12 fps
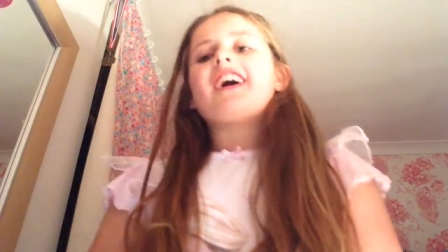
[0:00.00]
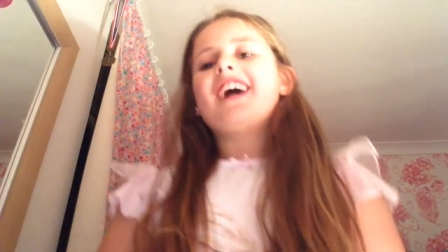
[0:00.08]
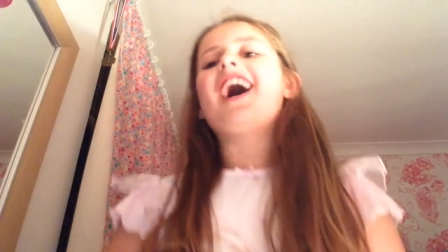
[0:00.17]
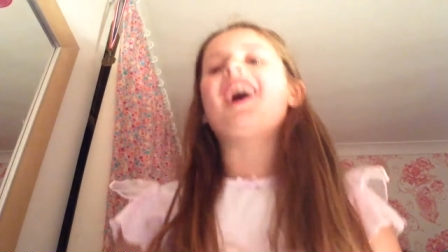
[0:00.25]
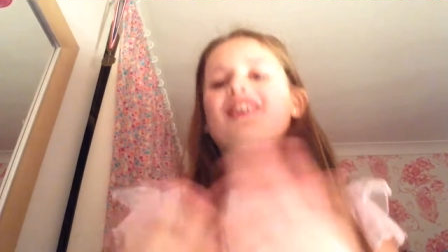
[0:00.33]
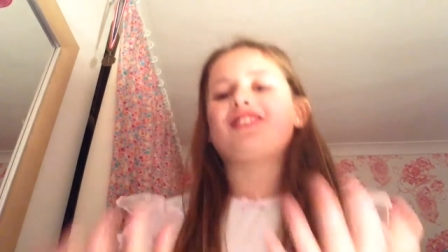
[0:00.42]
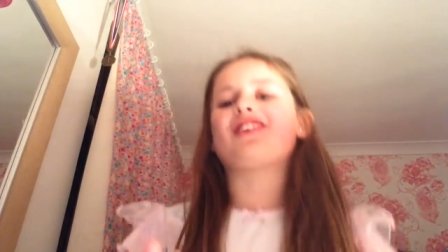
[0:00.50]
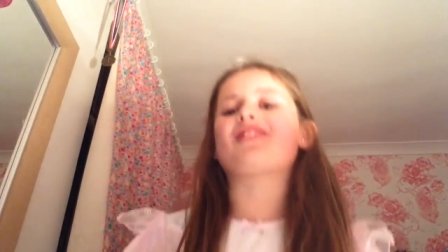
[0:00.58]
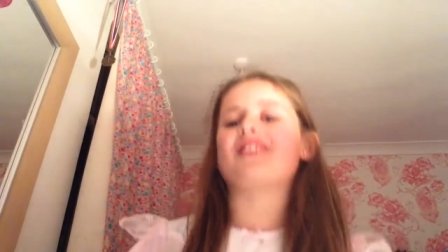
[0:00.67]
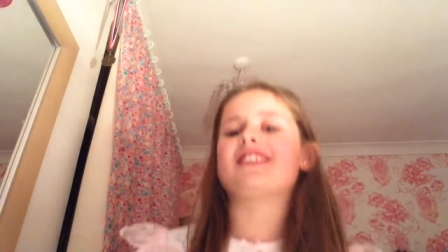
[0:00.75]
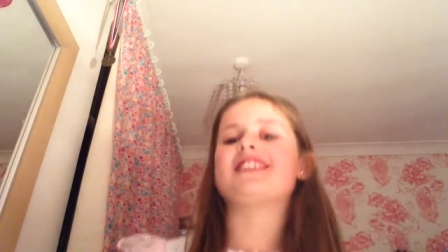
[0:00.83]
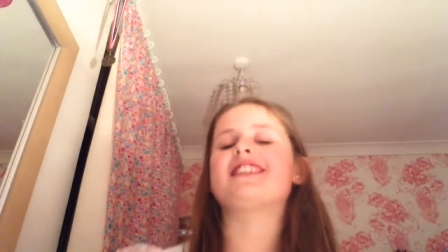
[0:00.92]
I just
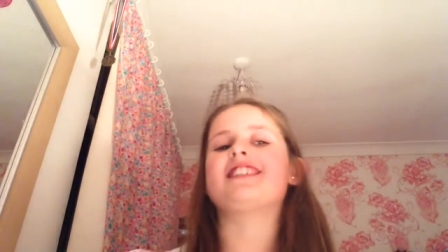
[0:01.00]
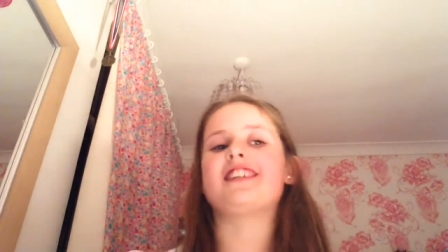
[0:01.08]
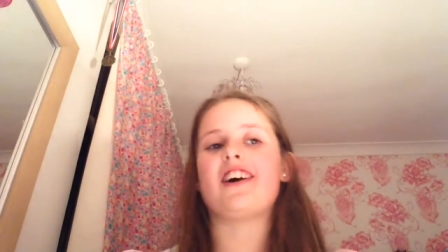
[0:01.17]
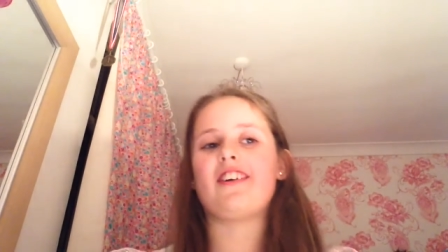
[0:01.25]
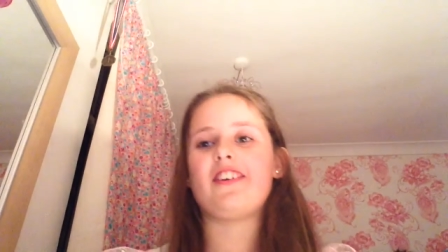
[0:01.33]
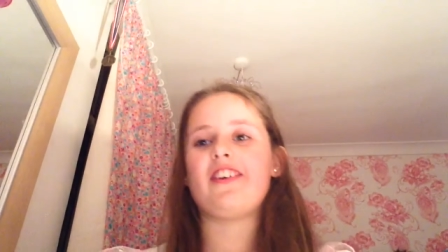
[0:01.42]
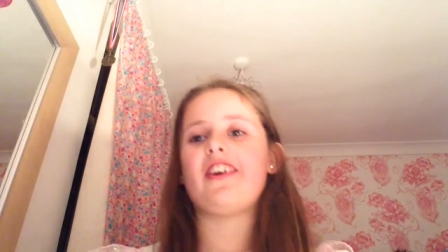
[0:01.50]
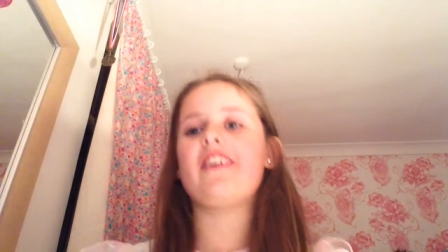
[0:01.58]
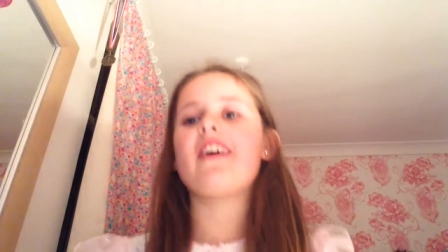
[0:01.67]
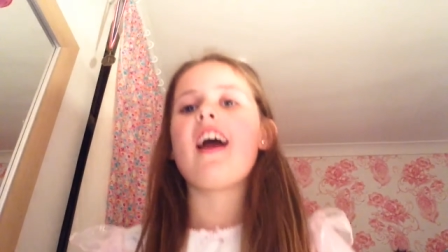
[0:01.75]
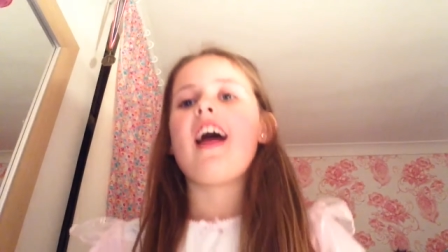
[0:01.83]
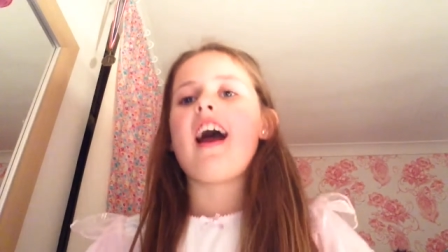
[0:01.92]
wanted to tell you
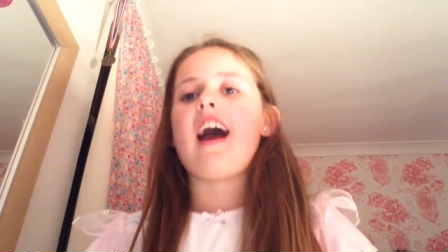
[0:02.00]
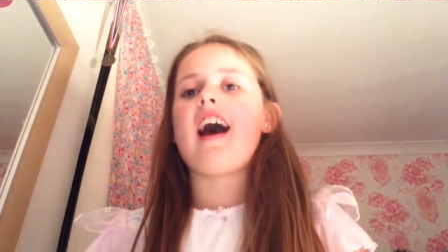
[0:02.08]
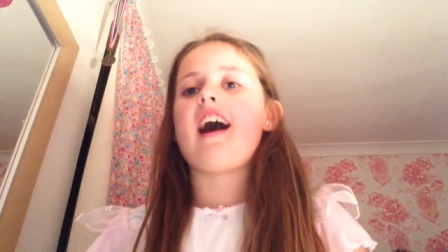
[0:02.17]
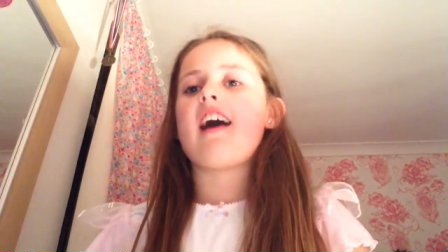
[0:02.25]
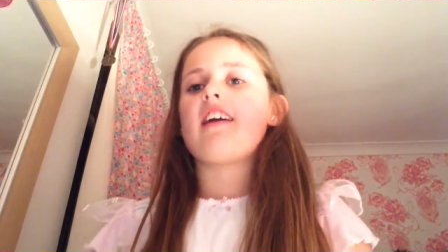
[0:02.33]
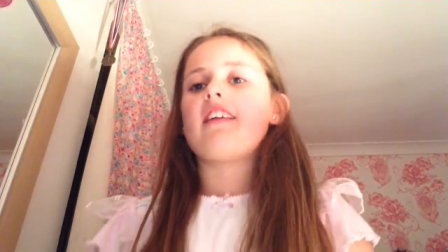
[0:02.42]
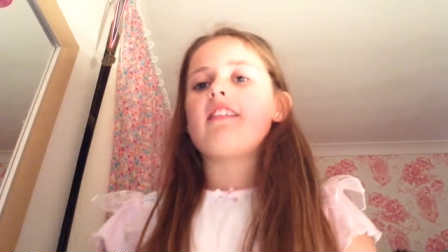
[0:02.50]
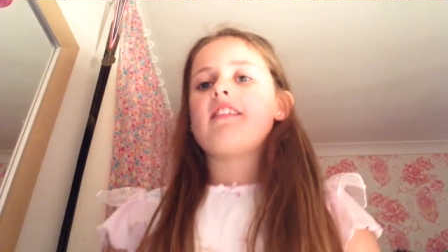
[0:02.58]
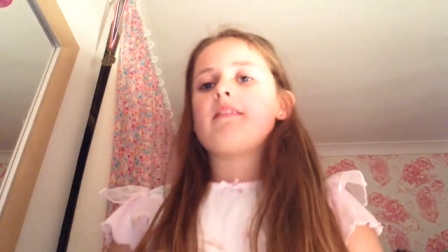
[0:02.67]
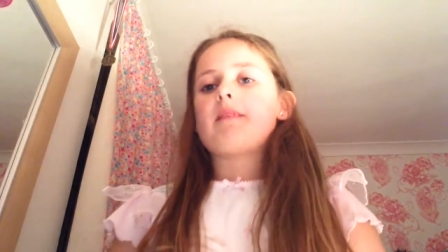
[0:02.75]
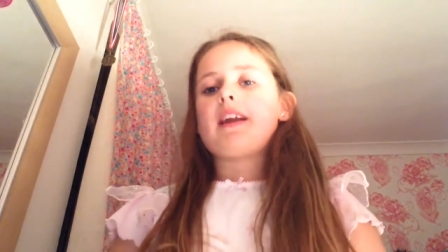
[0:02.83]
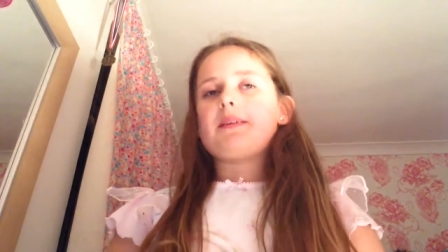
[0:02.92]
and
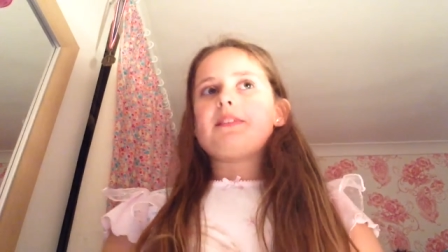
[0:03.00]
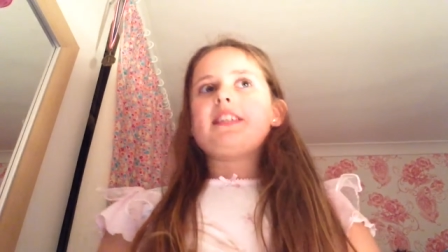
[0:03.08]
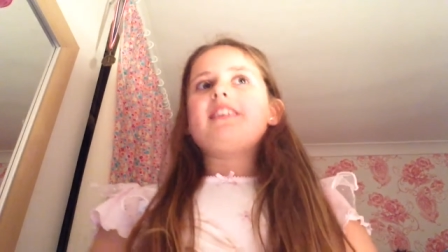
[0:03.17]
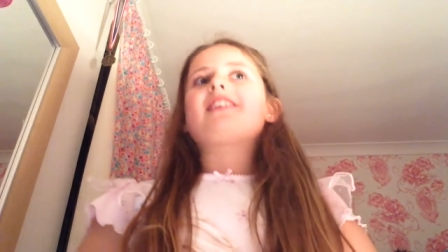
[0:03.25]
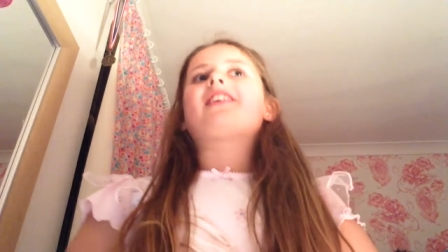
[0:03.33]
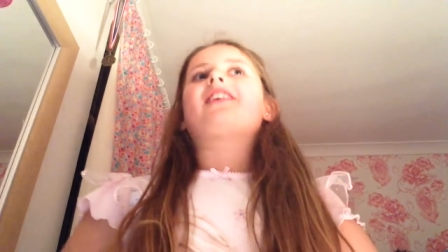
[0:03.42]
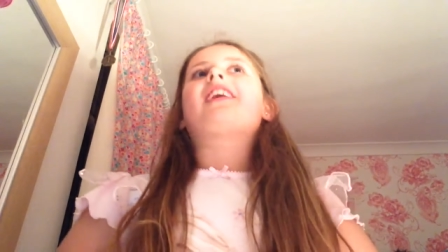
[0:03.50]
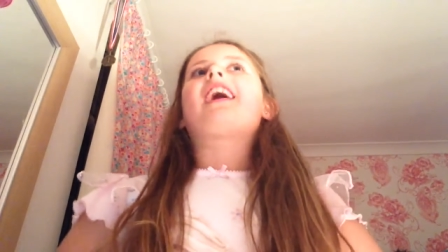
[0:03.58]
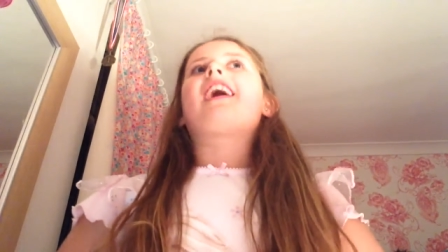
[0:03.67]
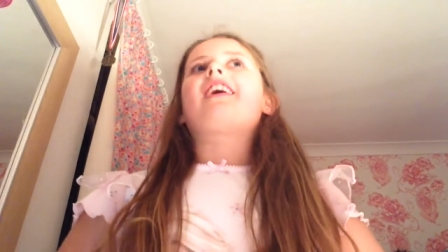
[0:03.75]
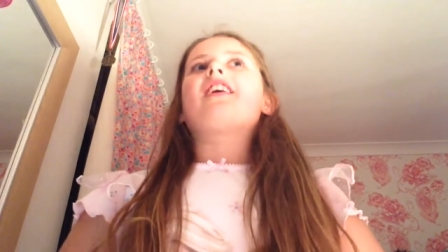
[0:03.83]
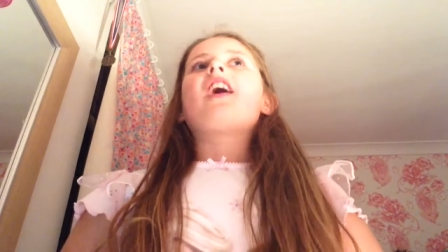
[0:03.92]
um, my name's Tegan
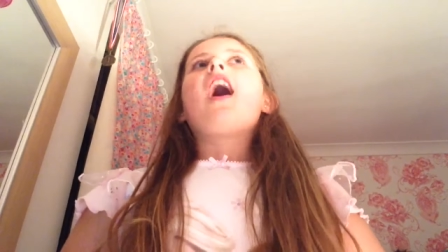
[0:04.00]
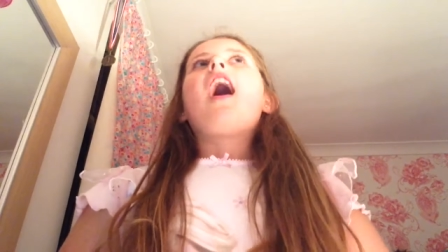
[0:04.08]
and